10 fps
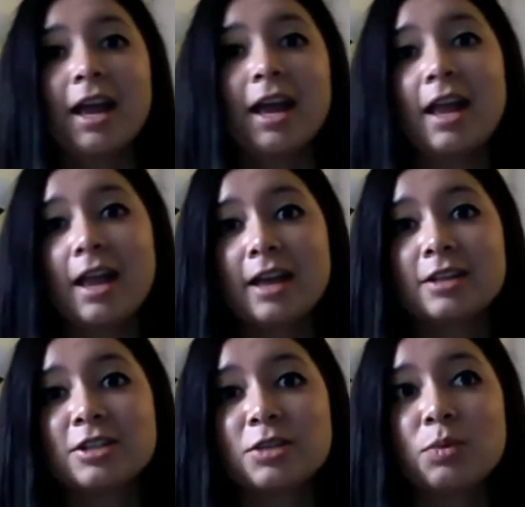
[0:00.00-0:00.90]

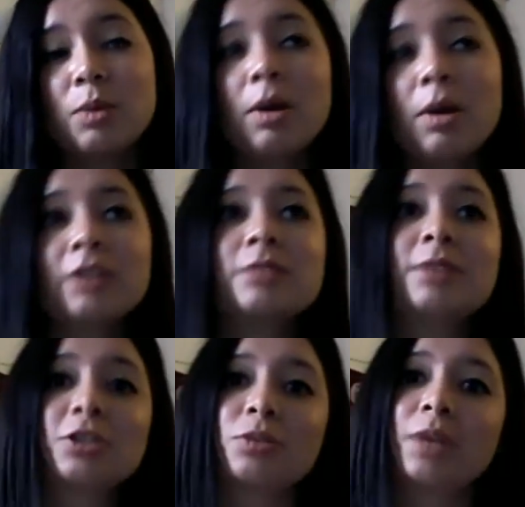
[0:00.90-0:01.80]
And we want to make
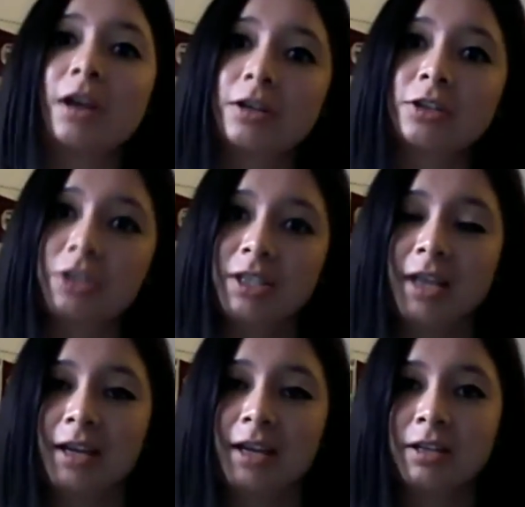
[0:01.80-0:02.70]
sure we
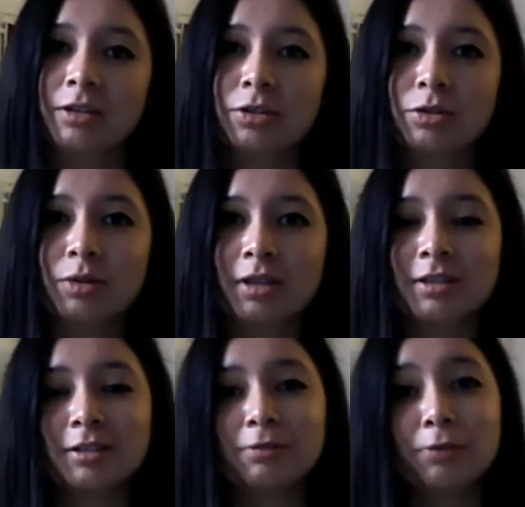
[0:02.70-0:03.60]
understand a
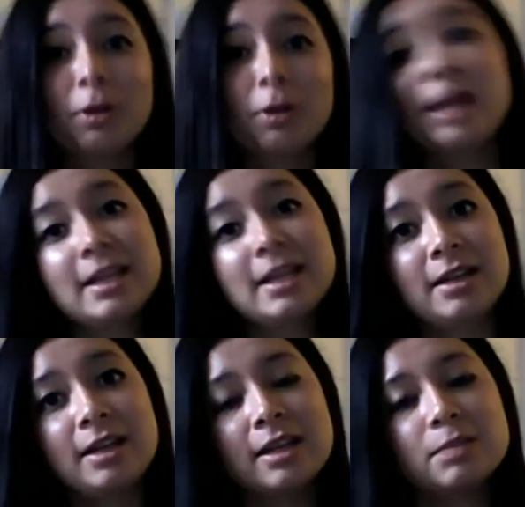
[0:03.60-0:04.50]
student's full
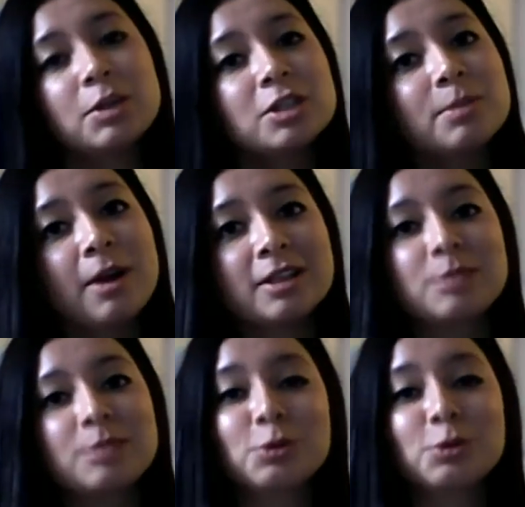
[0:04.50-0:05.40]
identity as much as
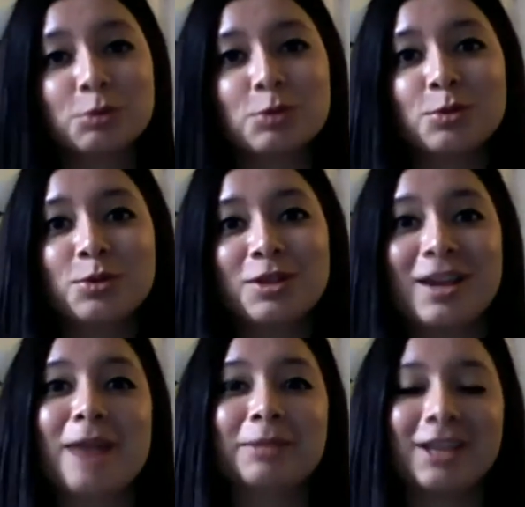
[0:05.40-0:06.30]
possible through the
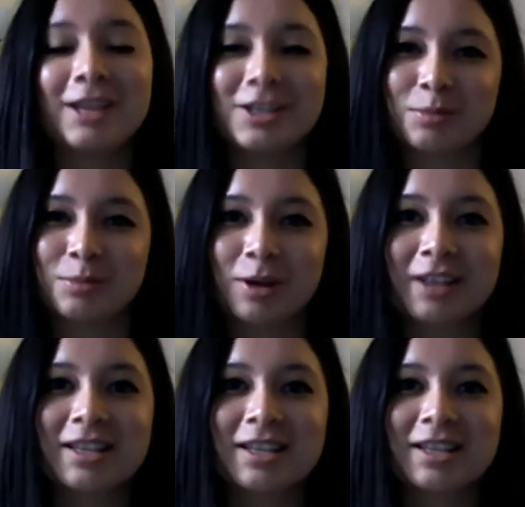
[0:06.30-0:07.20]
application
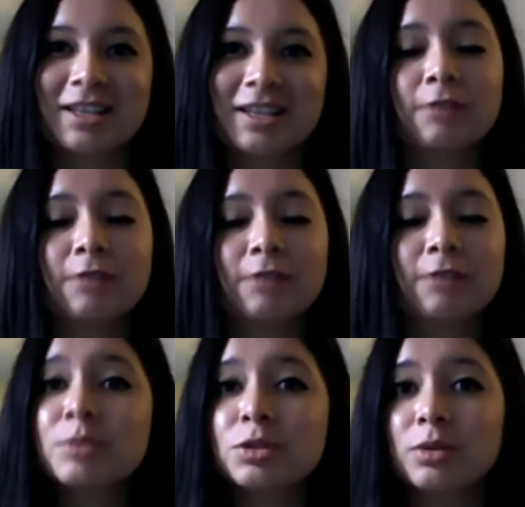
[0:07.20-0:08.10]
process. And
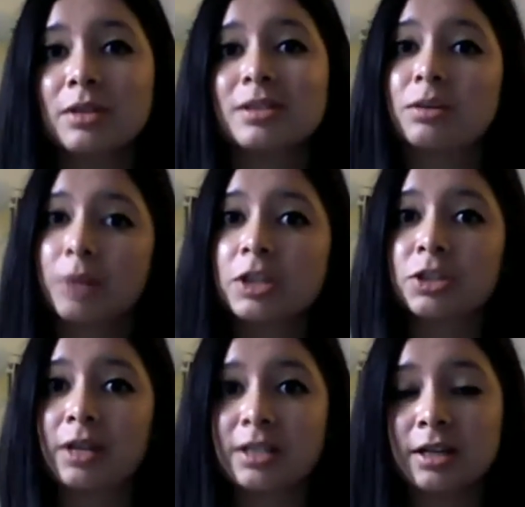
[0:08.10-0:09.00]
for some students, their
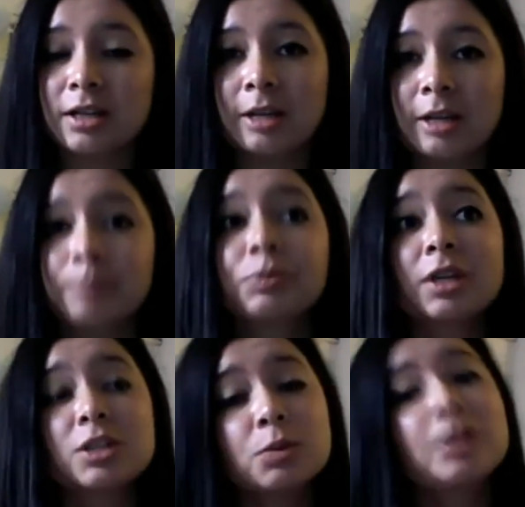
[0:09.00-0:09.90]
racial
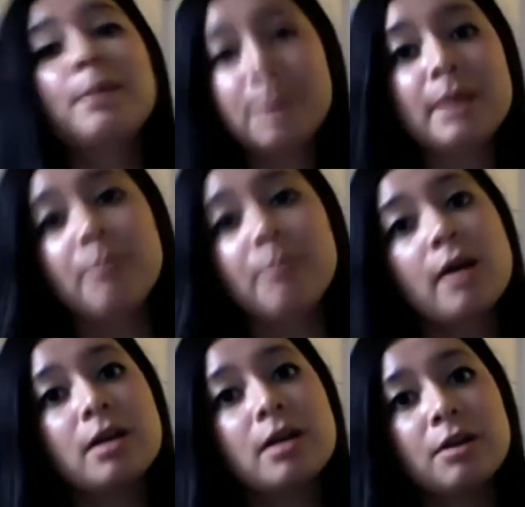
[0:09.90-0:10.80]
identity is a really big
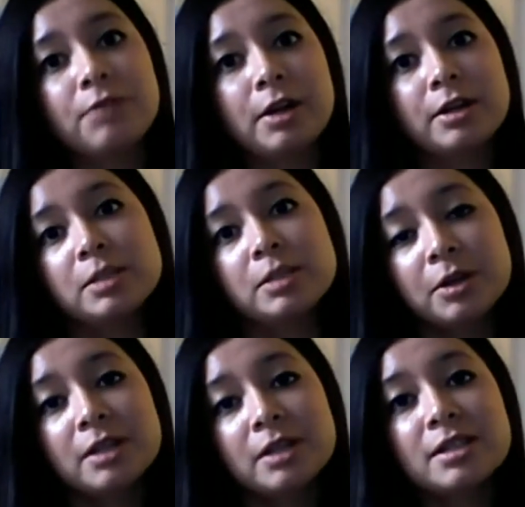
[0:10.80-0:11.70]
part of their
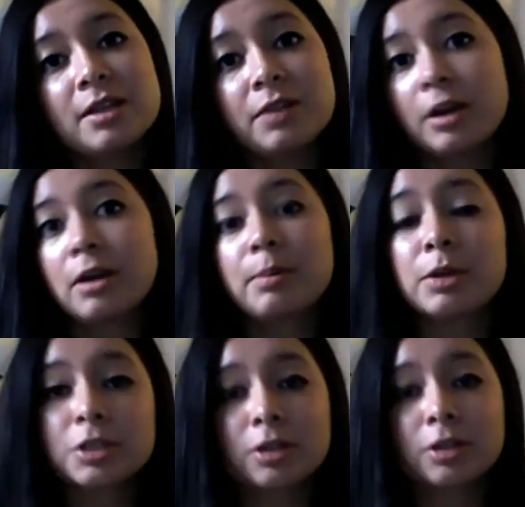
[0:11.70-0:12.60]
experience and their
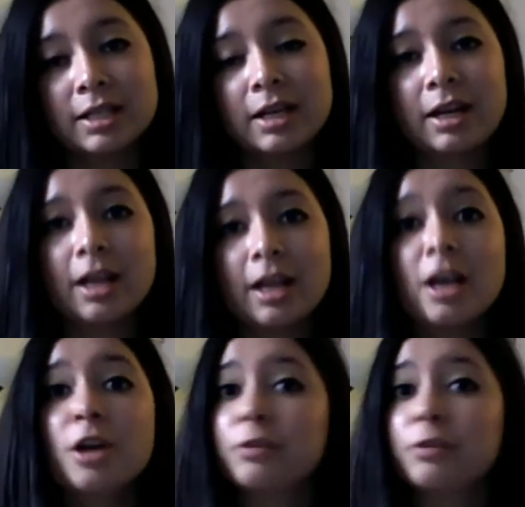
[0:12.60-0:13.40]
personal identity.